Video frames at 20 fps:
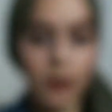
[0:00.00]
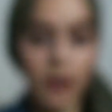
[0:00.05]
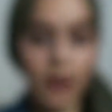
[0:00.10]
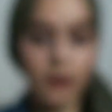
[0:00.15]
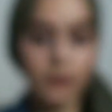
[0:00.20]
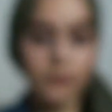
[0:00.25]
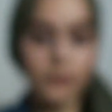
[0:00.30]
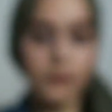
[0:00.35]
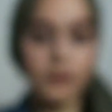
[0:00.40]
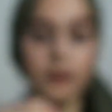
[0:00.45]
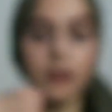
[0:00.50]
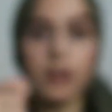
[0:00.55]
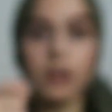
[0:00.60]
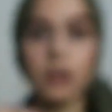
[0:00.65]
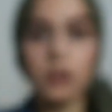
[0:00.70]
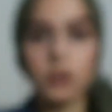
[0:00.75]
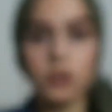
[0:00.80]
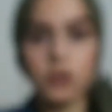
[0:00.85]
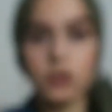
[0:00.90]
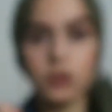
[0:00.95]
have to
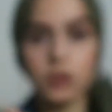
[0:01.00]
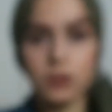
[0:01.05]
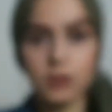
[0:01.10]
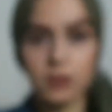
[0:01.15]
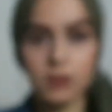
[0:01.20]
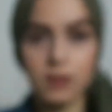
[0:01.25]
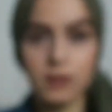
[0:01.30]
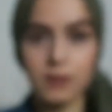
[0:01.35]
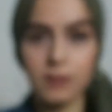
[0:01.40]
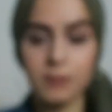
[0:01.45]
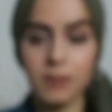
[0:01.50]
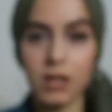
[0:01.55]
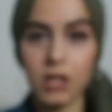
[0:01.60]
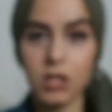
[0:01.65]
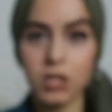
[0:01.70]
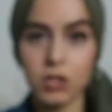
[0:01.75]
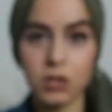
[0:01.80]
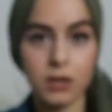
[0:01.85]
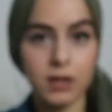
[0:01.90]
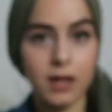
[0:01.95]
like
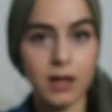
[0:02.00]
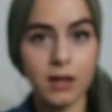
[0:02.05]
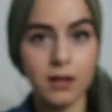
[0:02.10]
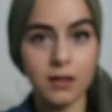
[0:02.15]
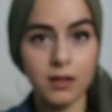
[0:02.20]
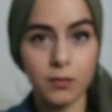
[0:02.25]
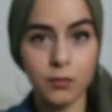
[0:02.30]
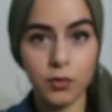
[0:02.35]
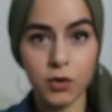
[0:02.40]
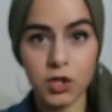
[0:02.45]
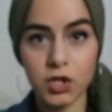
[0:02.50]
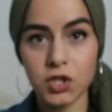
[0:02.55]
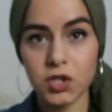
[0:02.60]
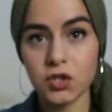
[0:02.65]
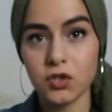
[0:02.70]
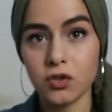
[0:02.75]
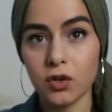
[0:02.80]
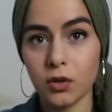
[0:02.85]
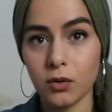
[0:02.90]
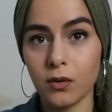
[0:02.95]
make sure that the brush
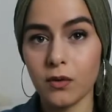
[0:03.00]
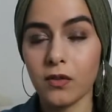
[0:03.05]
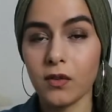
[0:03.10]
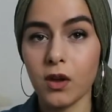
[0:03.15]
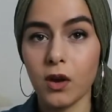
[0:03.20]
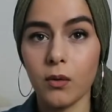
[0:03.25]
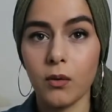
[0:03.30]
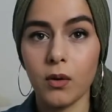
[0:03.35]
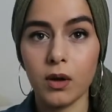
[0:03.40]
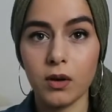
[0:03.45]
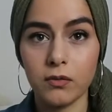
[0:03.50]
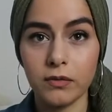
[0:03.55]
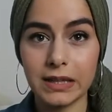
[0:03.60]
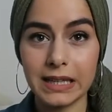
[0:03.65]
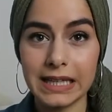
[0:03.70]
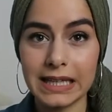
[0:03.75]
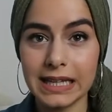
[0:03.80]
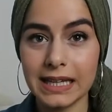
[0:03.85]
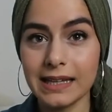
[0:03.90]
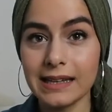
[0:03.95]
strokes go on
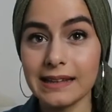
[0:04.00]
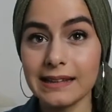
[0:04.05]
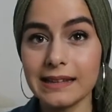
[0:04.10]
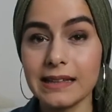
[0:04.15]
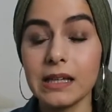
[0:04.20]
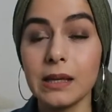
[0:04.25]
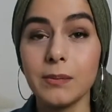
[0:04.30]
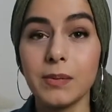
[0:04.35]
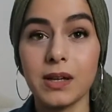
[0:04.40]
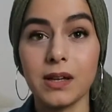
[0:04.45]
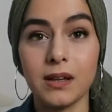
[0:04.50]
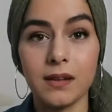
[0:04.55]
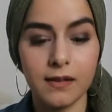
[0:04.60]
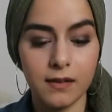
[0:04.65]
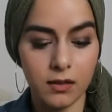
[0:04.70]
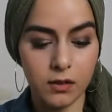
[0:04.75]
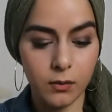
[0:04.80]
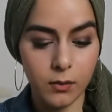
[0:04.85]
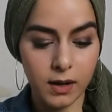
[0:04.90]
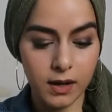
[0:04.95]
really nicely, because
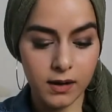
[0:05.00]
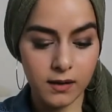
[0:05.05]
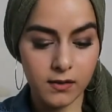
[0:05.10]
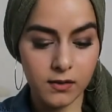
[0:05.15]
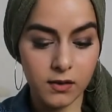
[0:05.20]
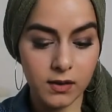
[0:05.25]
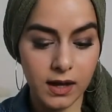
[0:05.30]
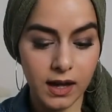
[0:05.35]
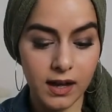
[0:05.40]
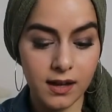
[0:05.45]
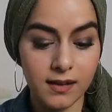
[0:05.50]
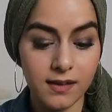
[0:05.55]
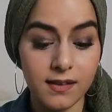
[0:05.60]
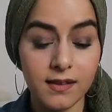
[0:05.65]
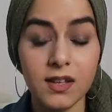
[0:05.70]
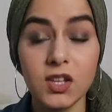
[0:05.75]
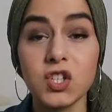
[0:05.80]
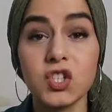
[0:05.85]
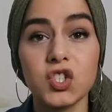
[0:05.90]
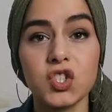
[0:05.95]
otherwise you can
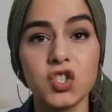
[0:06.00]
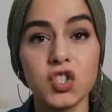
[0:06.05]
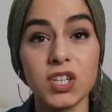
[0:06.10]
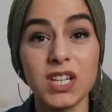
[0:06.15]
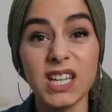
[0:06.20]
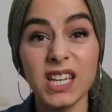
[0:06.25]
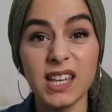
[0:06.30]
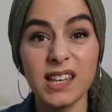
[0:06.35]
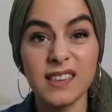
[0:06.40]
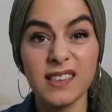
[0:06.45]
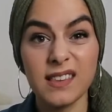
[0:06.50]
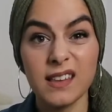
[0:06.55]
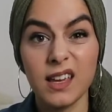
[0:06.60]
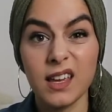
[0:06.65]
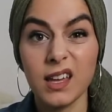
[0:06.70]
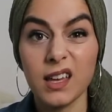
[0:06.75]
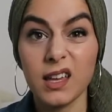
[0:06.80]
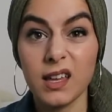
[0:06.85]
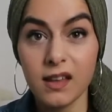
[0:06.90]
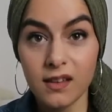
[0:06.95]
see streaks.
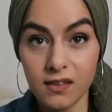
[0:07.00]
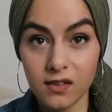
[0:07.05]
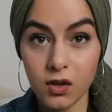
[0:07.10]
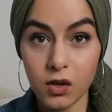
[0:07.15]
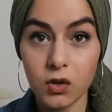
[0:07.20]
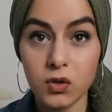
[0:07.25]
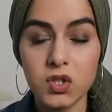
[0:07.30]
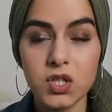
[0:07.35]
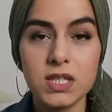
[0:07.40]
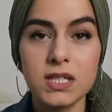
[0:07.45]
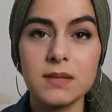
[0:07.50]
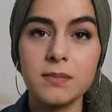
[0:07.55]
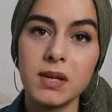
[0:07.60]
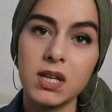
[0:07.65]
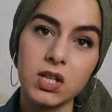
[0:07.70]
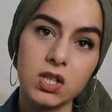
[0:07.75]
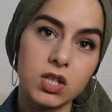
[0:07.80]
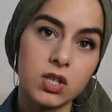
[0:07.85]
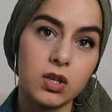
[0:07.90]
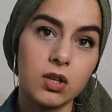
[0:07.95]
So just
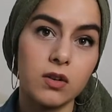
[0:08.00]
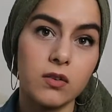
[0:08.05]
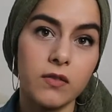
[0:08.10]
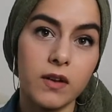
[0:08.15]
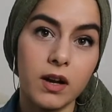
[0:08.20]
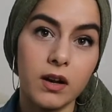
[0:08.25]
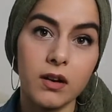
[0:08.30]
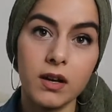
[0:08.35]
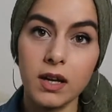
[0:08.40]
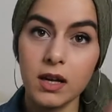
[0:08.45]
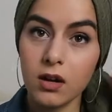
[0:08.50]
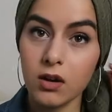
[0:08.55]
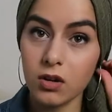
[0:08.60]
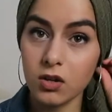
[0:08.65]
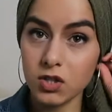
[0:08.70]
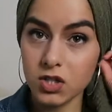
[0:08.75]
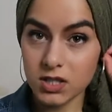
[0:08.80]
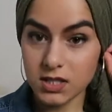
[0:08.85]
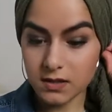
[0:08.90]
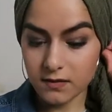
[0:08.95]
make sure you're very
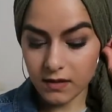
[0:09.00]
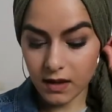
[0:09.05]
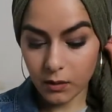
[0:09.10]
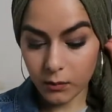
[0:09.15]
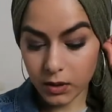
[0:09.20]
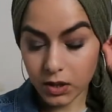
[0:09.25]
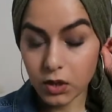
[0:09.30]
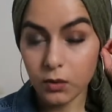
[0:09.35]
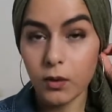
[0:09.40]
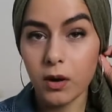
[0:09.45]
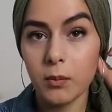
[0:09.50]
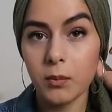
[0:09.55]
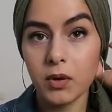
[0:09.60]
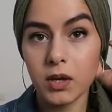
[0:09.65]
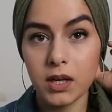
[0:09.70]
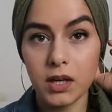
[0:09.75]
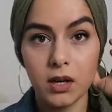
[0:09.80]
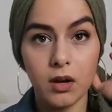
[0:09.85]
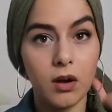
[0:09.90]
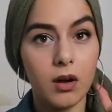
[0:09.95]
conscious of that when you are
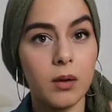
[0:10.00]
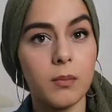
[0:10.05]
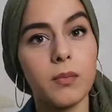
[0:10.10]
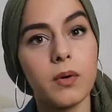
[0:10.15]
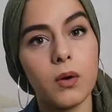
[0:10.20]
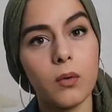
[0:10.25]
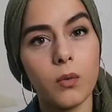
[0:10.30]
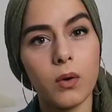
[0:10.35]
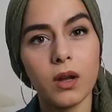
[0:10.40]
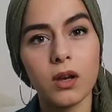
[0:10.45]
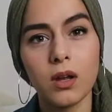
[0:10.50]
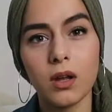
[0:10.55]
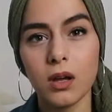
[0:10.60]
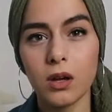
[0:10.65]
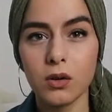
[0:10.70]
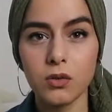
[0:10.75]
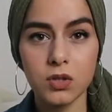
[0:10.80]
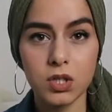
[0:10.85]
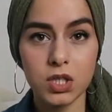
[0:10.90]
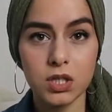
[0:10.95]
putting it on, but one
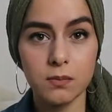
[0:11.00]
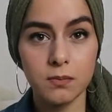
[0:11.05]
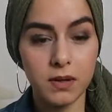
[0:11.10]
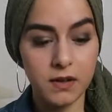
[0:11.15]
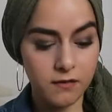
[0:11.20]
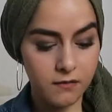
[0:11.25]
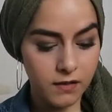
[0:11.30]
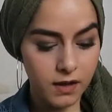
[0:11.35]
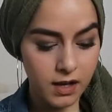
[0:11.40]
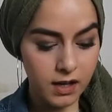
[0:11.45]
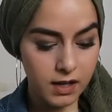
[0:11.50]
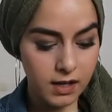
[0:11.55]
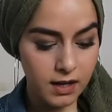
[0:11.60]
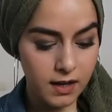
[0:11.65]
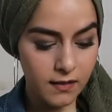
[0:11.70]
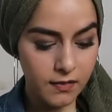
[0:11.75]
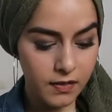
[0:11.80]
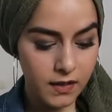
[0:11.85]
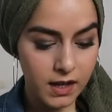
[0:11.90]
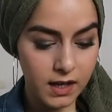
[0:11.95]
coat should be fine.
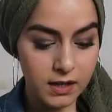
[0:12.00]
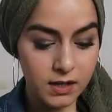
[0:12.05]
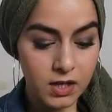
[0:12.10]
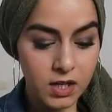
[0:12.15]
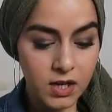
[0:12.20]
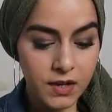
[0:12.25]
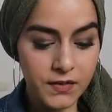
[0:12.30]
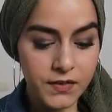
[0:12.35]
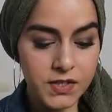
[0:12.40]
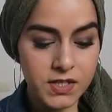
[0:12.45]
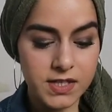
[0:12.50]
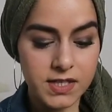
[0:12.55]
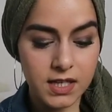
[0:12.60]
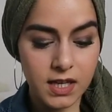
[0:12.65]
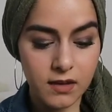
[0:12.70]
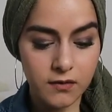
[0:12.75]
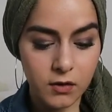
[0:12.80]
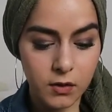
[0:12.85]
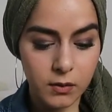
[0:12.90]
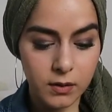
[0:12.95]
And then just to
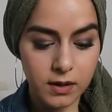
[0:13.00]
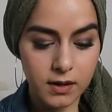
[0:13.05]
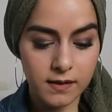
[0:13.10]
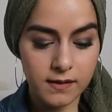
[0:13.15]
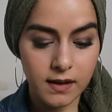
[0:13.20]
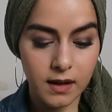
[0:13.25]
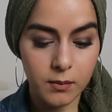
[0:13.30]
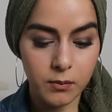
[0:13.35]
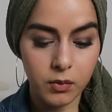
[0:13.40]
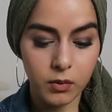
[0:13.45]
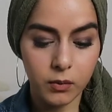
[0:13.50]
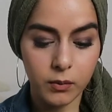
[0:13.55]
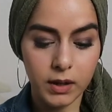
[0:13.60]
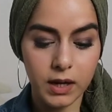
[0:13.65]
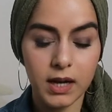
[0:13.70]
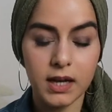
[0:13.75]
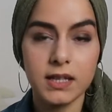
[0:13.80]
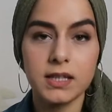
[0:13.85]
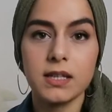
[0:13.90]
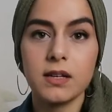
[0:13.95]
give you an example,
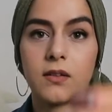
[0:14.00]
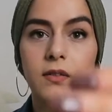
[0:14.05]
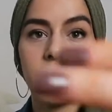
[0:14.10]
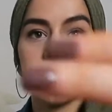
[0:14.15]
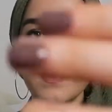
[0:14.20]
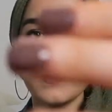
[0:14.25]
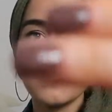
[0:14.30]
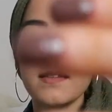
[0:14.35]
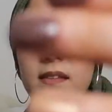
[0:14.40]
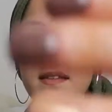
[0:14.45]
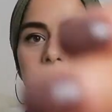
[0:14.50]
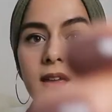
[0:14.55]
what I did on this